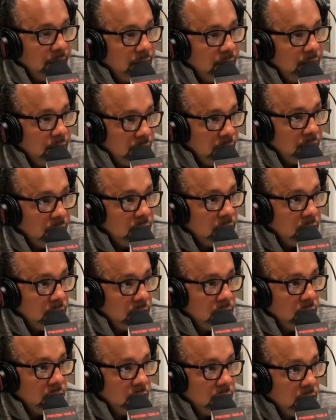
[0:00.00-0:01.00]

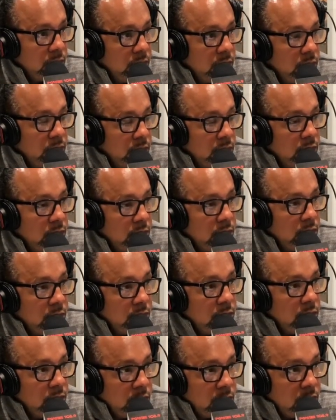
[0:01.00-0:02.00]

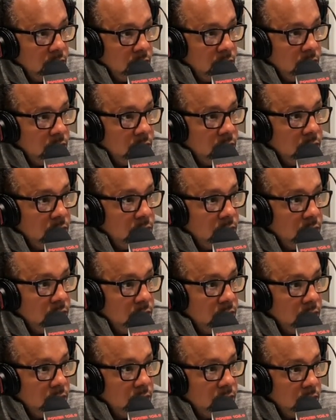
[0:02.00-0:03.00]

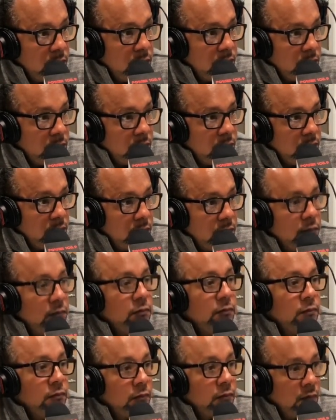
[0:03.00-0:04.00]

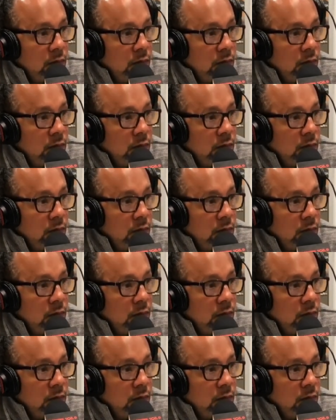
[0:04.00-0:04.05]
This person isn't speaking.